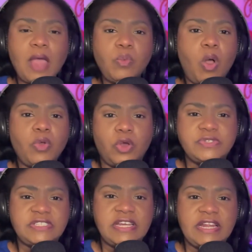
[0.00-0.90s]
I won't go
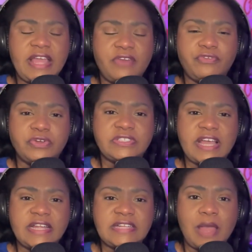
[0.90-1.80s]
see it again for a
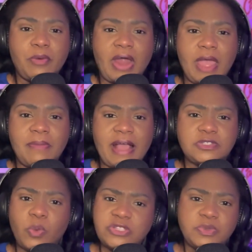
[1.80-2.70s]
second time on
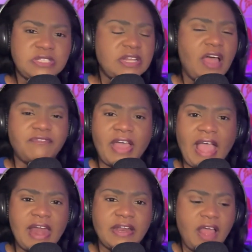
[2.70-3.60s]
IMAX. Once was enough. I
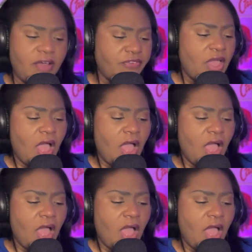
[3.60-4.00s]
got enough.